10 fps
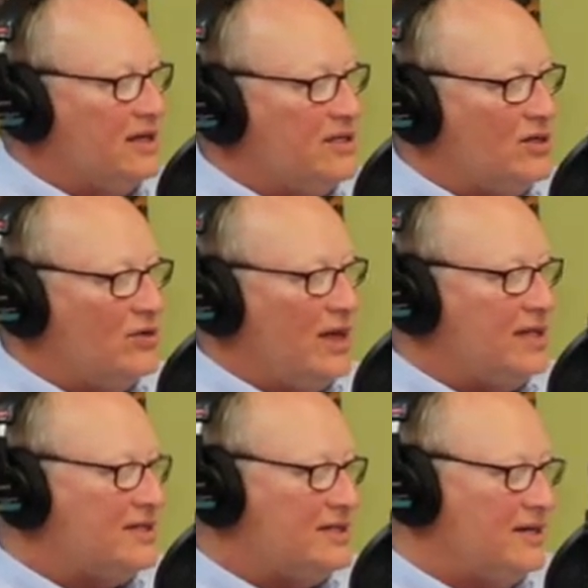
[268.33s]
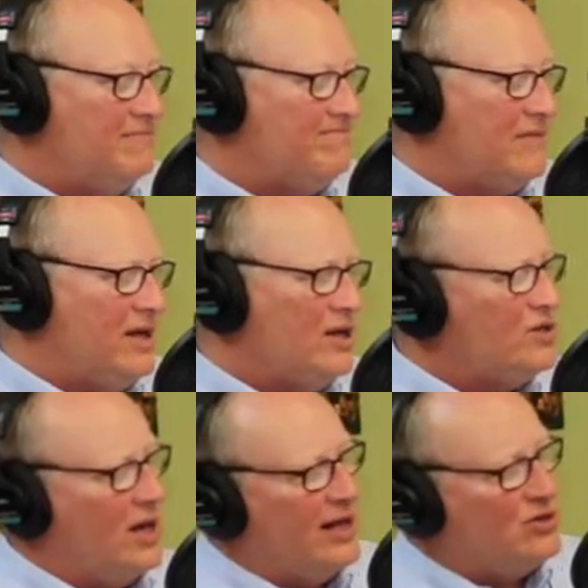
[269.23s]
And so that's, I'm not
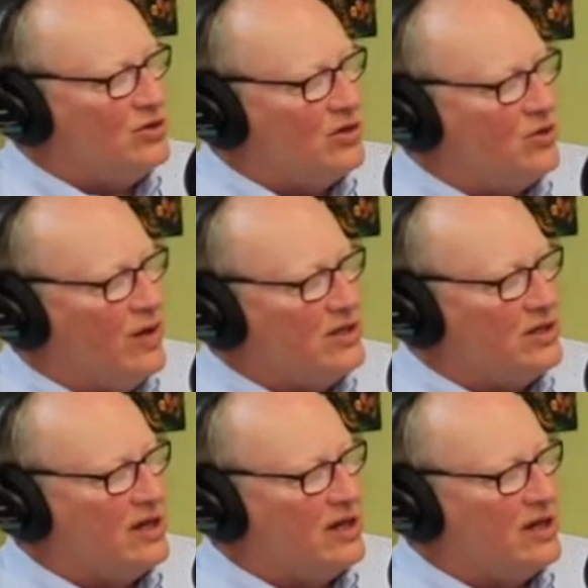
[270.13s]
sure I answered your question,